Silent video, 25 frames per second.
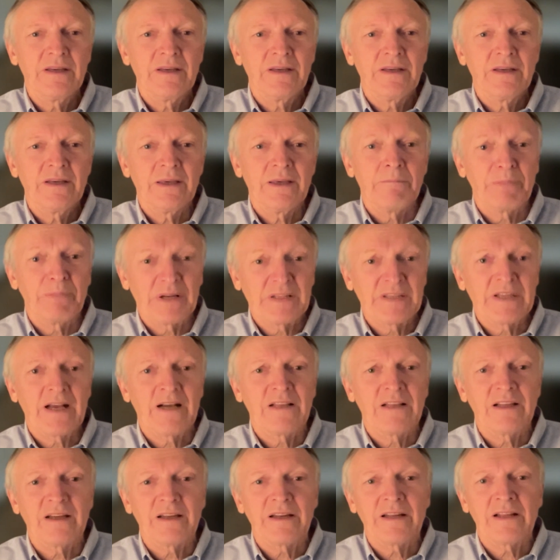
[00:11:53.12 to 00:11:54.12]
in
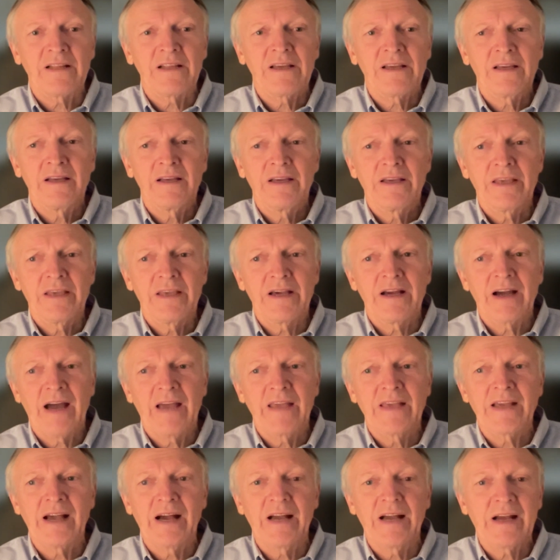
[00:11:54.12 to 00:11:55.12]
particular in
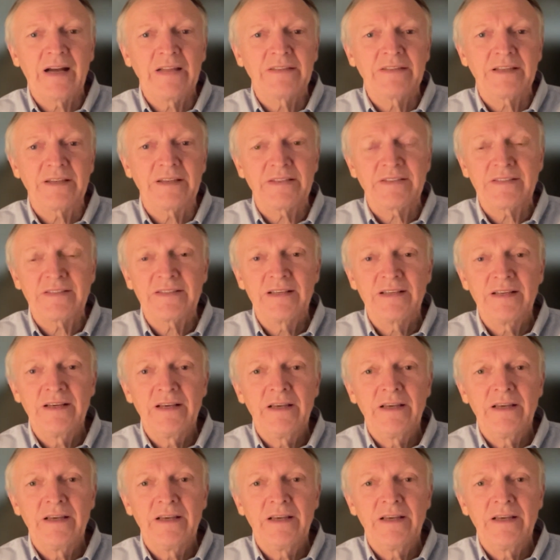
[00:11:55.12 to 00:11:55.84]
high-income countries,